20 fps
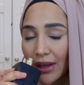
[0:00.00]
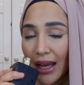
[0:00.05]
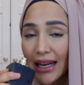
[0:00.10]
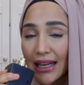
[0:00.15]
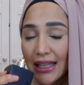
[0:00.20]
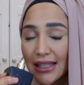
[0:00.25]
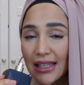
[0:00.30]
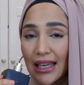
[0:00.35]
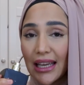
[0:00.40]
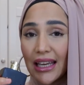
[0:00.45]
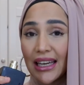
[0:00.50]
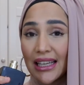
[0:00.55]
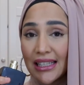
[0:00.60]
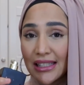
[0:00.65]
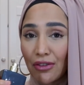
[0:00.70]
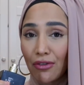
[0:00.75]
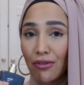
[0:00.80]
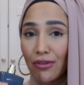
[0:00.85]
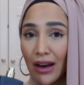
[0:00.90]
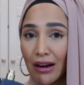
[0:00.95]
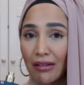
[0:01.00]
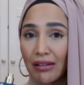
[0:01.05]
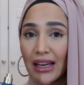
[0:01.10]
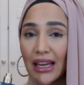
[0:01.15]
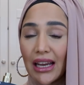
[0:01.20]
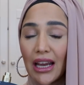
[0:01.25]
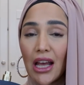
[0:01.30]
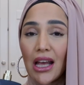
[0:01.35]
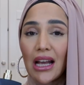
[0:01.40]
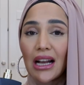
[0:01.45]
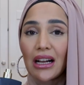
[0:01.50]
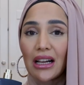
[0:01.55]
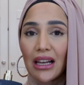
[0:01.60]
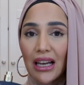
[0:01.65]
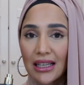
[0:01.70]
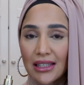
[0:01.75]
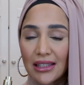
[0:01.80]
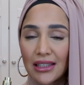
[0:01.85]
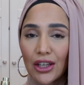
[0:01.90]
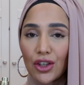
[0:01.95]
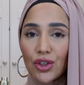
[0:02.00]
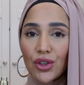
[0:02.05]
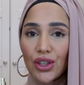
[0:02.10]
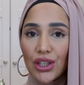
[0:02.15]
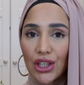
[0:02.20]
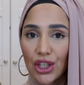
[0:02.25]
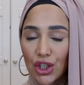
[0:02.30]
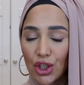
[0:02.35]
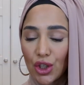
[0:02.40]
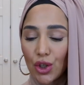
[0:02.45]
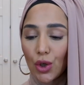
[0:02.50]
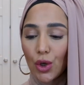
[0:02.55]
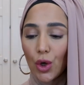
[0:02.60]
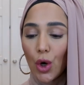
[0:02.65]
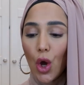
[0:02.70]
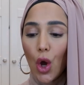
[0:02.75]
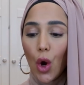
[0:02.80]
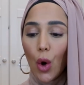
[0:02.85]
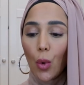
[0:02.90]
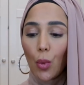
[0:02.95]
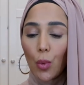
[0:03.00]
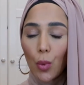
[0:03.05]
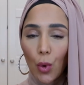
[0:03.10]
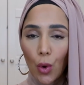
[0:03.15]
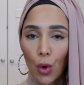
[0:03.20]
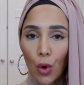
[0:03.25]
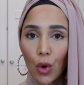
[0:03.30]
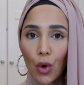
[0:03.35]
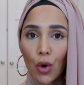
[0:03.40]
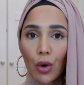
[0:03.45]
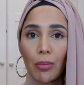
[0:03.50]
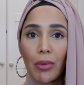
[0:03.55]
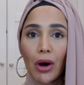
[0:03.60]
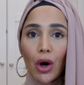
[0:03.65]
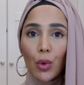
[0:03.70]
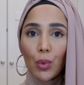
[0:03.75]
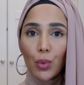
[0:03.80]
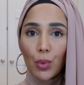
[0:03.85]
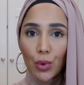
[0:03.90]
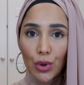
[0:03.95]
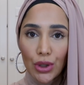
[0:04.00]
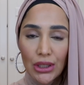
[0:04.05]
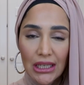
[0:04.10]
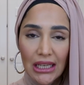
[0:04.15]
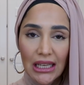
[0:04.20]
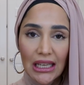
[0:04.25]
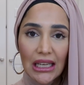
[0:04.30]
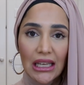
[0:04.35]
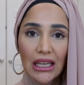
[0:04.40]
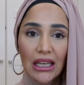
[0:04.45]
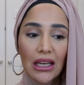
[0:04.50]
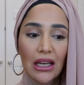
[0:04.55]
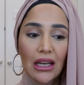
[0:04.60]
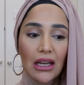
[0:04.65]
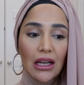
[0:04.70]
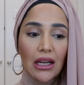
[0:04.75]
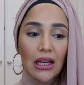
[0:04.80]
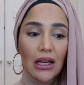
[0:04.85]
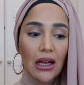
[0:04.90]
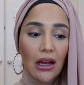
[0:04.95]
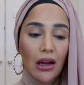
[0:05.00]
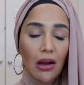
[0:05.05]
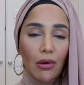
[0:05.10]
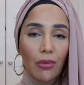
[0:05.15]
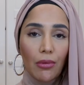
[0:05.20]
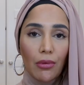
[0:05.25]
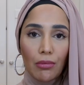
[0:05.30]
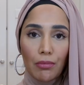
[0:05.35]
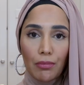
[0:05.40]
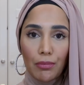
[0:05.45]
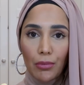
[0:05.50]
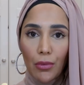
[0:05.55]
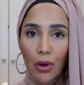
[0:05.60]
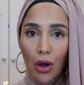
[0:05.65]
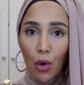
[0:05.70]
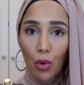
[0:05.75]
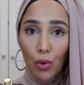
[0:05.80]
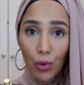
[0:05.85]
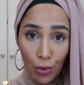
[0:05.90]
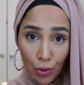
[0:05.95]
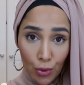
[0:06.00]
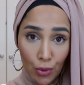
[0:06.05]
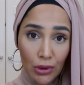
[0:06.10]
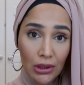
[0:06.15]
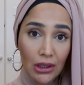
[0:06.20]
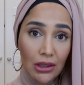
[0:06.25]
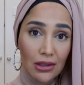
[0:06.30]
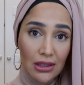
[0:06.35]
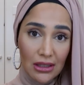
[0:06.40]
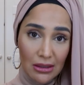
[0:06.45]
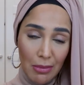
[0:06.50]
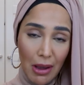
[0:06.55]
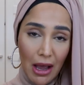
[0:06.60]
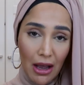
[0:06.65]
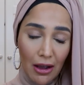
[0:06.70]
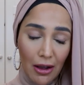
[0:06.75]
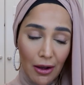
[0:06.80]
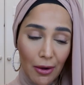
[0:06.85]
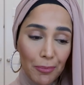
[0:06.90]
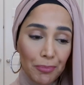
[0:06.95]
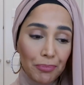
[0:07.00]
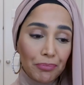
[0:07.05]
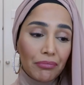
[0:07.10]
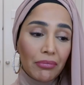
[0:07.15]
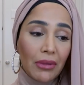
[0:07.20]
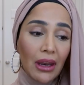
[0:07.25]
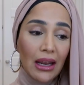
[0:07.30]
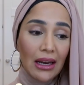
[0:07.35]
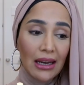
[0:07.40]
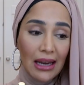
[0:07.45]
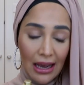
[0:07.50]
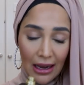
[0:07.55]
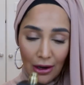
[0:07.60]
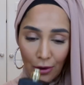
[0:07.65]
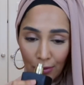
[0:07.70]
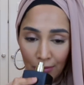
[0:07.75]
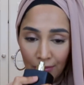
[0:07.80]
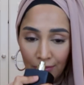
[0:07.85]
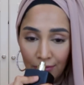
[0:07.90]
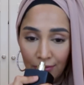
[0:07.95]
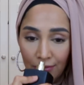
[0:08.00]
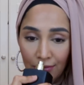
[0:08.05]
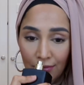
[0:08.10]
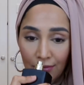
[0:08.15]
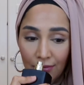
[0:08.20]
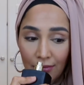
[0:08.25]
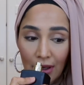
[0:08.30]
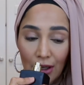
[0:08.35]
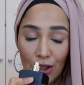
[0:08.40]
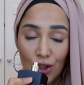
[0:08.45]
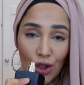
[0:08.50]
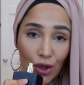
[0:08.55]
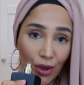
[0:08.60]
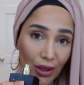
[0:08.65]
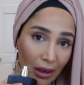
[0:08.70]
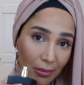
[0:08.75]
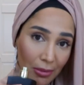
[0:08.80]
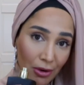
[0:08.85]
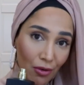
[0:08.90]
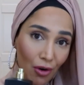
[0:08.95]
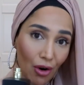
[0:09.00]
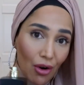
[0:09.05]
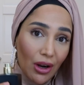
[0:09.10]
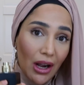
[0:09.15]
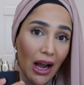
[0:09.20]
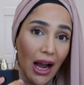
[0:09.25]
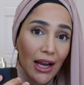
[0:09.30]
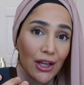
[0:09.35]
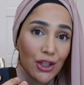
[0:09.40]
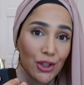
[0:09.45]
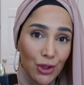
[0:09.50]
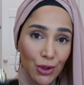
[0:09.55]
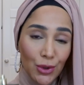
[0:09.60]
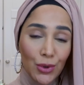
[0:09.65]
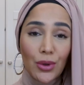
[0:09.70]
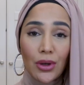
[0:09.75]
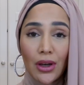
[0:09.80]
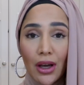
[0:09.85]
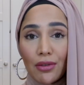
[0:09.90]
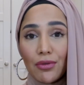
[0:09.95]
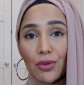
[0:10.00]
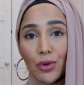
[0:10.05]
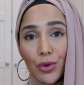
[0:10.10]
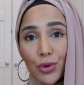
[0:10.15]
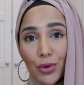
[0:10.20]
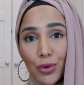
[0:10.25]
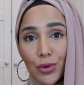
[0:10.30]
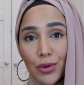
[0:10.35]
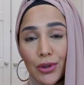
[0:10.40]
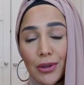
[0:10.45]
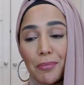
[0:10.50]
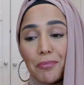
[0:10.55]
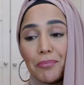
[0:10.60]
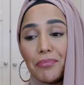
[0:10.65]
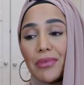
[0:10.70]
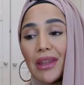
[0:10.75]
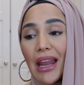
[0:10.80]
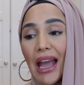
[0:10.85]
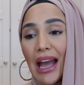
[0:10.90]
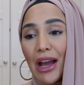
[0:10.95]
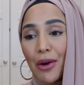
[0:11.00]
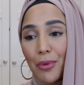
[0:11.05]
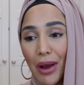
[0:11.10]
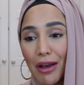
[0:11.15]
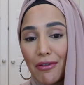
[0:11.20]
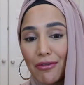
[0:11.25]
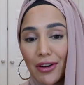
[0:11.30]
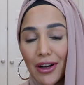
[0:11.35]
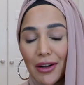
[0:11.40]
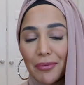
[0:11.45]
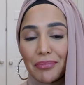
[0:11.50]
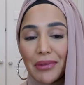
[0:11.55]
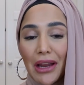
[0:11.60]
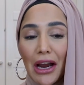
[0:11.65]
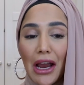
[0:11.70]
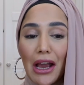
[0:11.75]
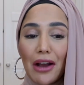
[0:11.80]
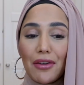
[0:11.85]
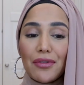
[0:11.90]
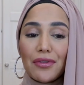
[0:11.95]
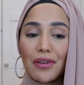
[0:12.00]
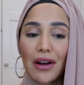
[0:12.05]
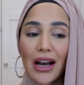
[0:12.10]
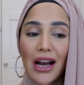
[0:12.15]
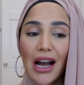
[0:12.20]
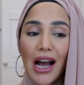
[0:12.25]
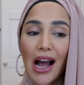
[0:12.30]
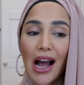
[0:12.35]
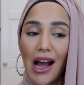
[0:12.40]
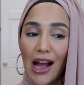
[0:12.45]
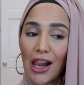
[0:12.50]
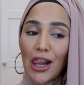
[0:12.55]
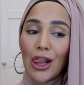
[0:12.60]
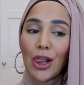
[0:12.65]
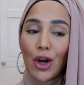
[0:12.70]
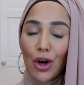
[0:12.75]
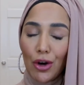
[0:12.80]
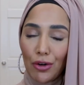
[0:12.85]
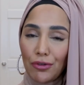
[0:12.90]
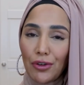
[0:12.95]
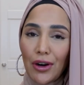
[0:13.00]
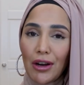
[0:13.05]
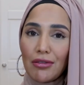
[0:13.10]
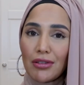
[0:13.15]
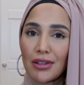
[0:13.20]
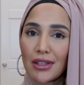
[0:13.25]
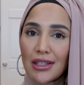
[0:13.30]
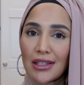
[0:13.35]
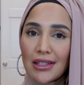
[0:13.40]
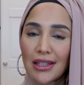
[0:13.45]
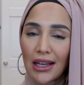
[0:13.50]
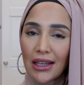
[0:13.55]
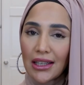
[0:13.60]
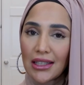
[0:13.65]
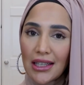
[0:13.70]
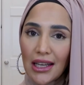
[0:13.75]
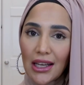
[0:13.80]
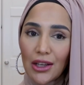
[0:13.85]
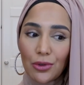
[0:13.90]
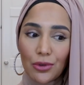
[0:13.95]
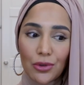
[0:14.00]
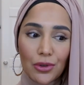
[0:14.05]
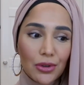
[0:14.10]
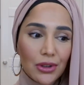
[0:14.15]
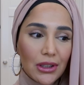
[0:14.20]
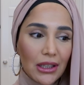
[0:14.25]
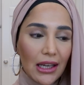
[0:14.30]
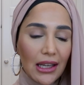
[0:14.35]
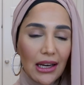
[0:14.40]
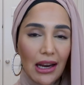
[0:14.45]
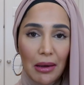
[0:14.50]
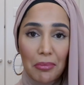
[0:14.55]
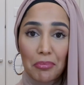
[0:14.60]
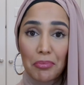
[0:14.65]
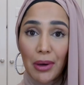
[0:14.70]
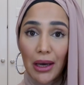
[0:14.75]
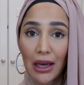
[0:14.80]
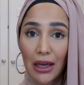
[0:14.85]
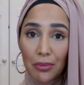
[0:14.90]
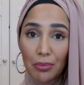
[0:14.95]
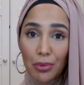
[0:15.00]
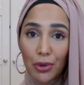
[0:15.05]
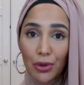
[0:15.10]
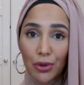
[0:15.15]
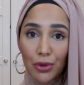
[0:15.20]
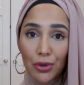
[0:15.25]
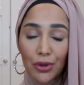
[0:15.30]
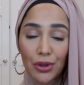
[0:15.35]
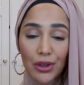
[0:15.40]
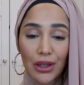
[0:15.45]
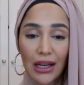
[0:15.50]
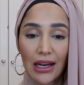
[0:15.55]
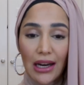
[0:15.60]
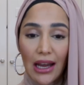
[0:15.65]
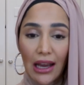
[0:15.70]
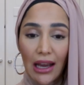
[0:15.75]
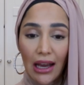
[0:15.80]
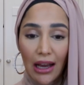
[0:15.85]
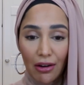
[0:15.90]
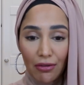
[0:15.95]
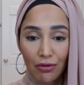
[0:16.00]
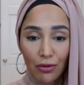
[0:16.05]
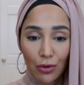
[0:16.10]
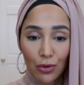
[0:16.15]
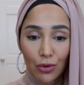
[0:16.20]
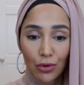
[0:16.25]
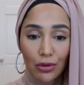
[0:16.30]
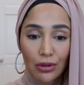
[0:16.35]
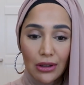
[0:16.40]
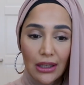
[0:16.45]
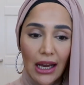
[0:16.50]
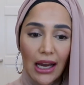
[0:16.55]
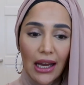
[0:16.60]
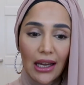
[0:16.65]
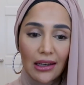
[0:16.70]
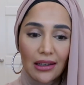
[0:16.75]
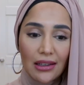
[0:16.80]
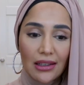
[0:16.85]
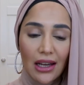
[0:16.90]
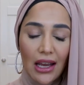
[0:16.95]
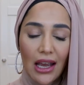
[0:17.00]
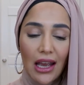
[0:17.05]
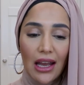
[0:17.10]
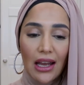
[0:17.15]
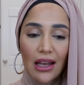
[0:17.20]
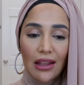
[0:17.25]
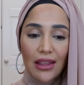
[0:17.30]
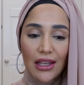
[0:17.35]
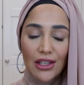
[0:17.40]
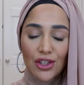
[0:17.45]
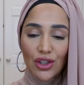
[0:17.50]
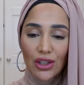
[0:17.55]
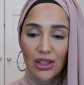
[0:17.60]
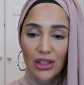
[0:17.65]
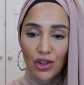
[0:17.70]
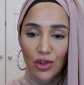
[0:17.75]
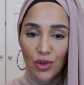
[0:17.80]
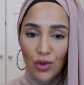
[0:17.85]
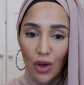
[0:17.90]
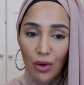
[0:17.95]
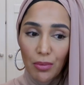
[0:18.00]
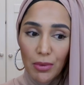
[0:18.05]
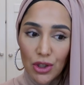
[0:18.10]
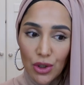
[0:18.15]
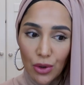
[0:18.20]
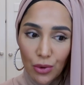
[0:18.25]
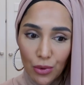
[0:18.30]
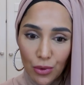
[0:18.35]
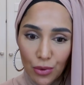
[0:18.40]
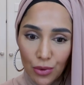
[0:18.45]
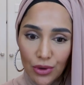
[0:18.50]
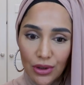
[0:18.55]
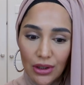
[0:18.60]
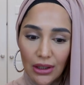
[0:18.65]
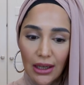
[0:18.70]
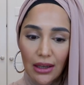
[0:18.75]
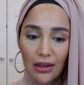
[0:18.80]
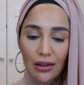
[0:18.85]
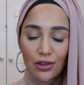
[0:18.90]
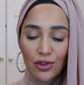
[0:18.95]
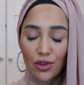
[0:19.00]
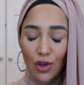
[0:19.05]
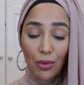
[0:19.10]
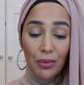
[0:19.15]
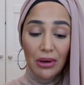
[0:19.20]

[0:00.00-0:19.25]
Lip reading: And it is a very classic, traditional, warm, woody oud smell. Now, don't get me wrong, I do love oud. However, I have a lot of fragrances that contain oud, and I burn bukhur, and I have oud, and there's just so much oud. So